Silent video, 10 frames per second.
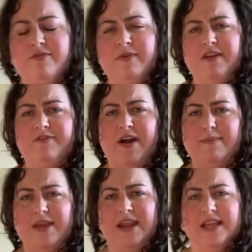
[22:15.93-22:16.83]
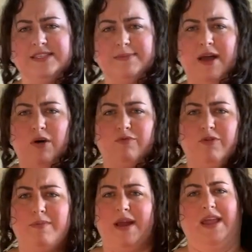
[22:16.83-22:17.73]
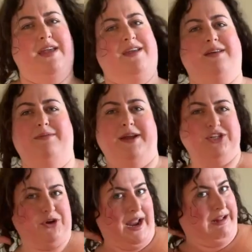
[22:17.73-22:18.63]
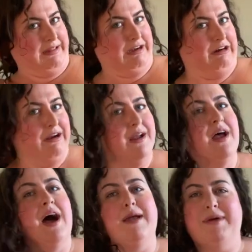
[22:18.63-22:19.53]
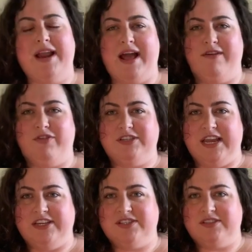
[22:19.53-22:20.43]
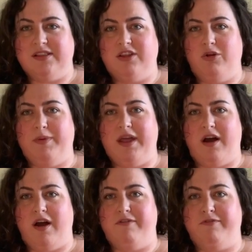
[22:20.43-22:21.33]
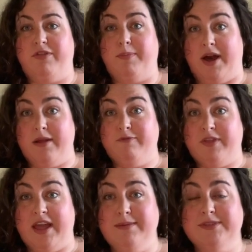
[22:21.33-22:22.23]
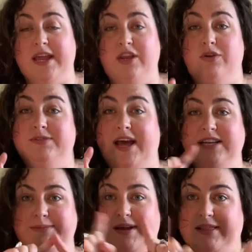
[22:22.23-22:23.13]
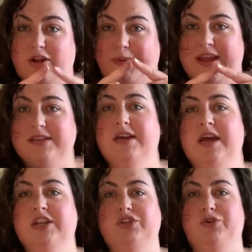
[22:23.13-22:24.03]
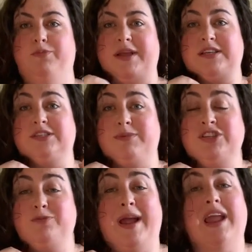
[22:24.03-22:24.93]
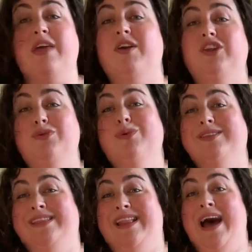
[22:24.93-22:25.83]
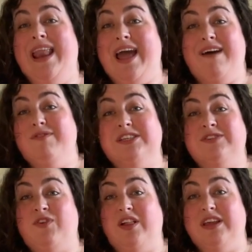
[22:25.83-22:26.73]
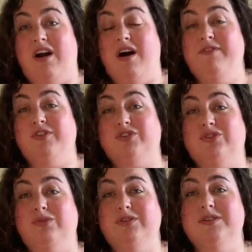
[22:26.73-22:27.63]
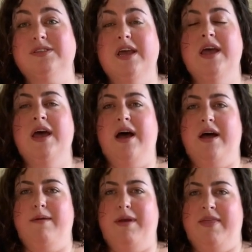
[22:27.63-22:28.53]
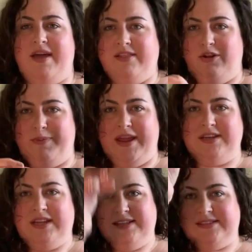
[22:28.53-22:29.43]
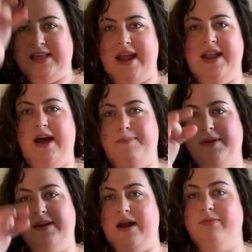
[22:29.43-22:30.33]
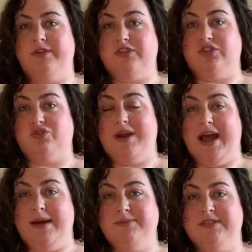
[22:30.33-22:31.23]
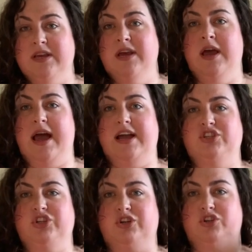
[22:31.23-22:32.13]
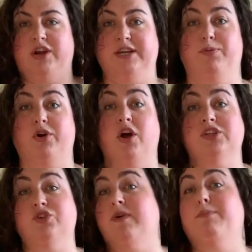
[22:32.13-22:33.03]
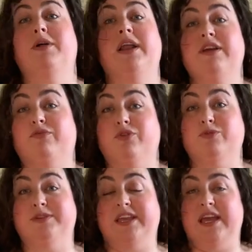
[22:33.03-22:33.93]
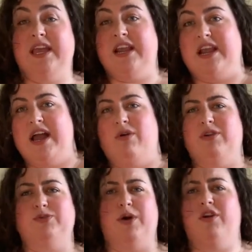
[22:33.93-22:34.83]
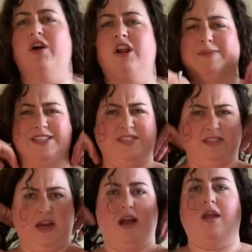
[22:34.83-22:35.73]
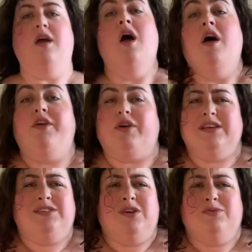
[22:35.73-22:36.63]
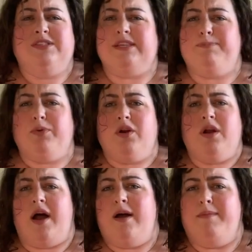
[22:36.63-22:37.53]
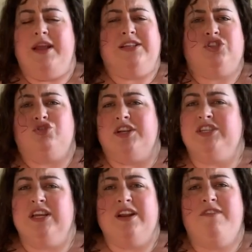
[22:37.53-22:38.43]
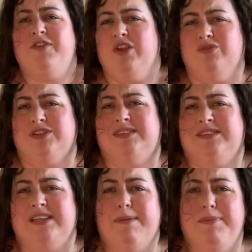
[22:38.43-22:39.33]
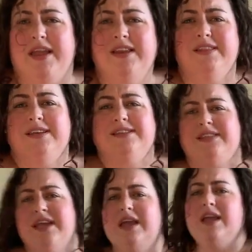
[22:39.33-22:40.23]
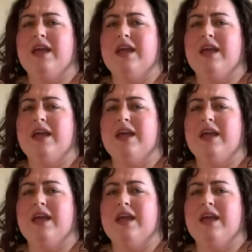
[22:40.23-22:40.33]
If I'm gonna get some help from my dry cleaner, I might have her take just a little bit off the bottom for the hems and use that to make a little band to make this a racer back, and then you will not have this falling off your shoulders. And that little band can slide up and down the straps as you're trying to put it on. So you've got plenty of room to get in and out as well. You're not gonna be stuck. There is no zipper. It's stretchy enough that you just step into this thing.